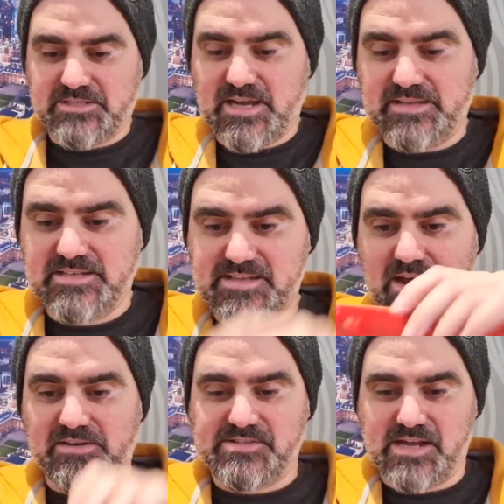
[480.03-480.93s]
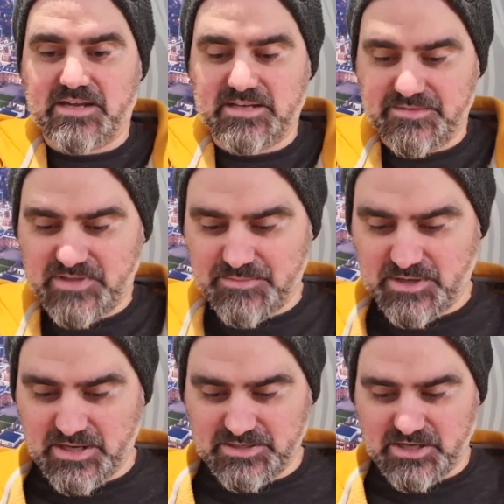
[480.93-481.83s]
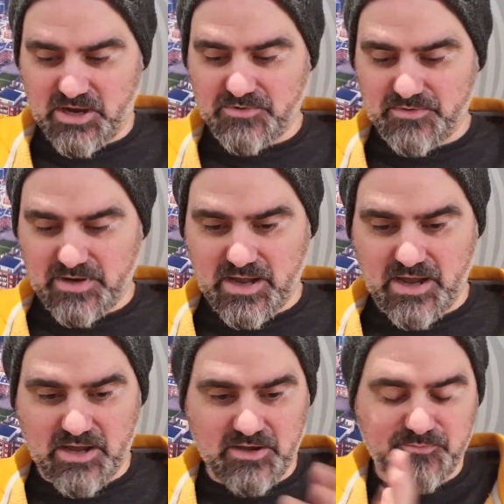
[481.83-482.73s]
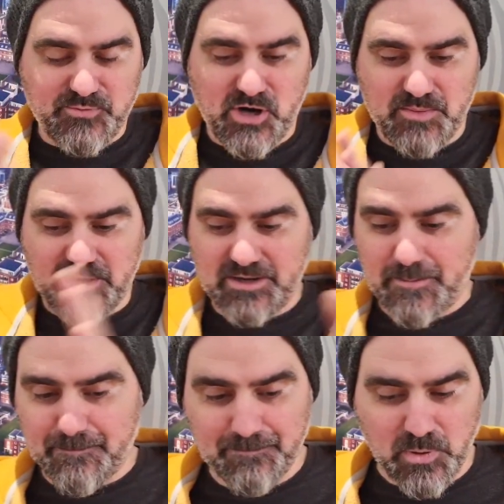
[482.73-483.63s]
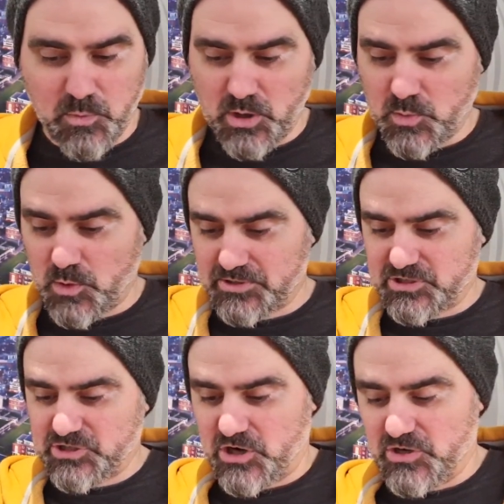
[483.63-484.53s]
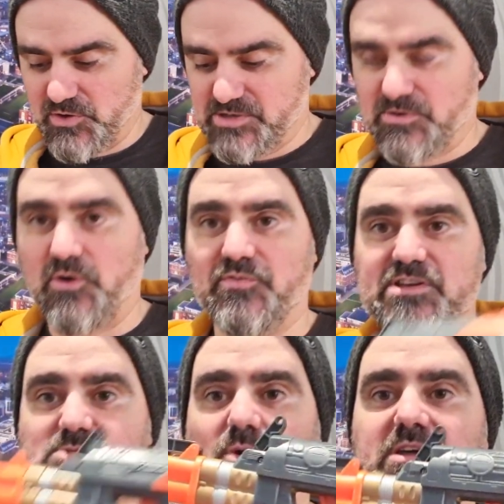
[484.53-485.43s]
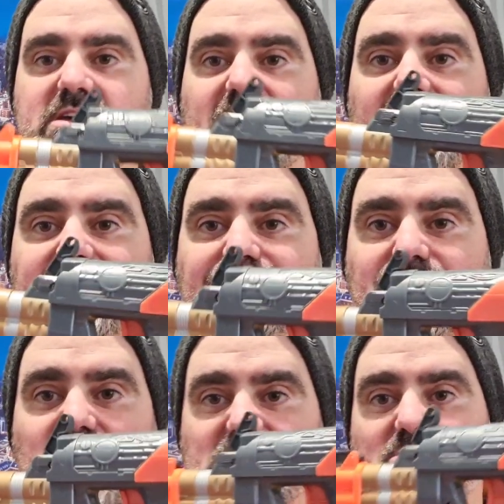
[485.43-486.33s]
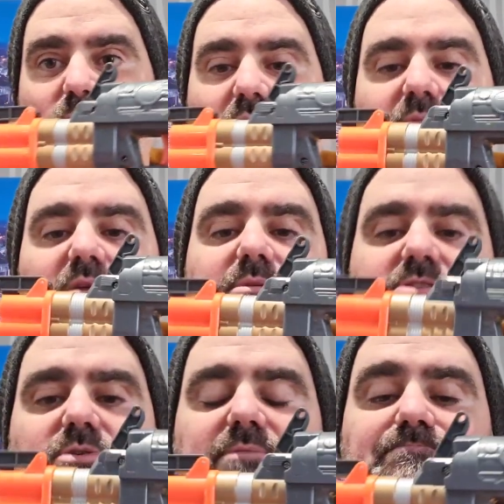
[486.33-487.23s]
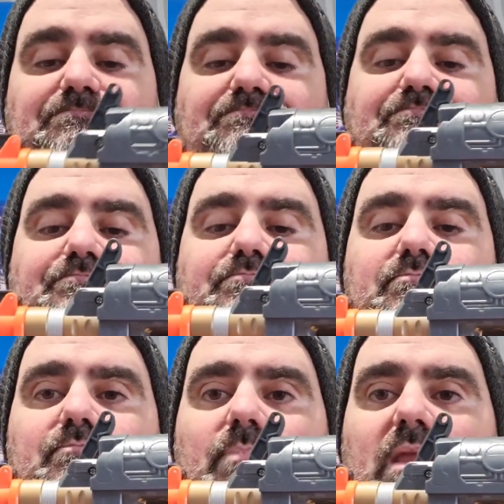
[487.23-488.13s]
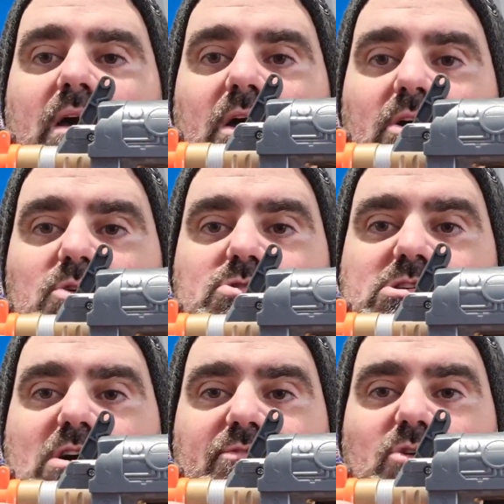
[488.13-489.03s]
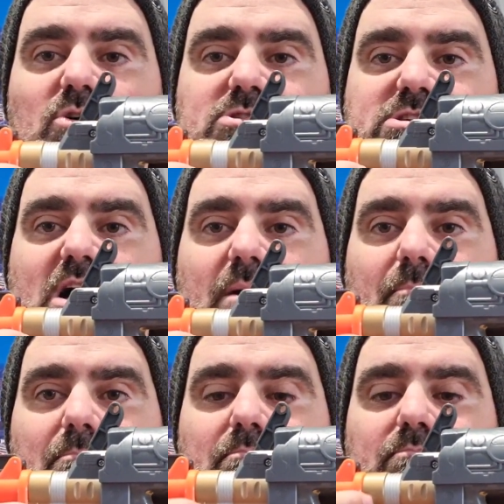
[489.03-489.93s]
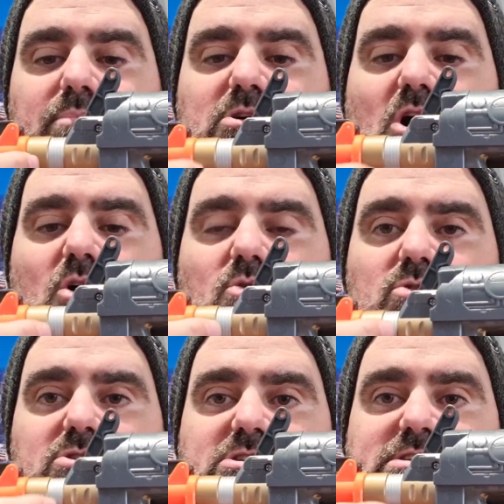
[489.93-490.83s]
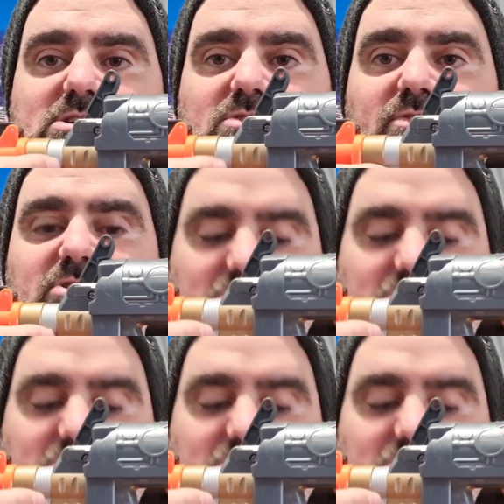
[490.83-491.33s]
to take these down in a second, give them an undercoat of primer. But what I wanted to show you is on this one here, this is the one I'm going to be doing. You'll see I've got some gold and silver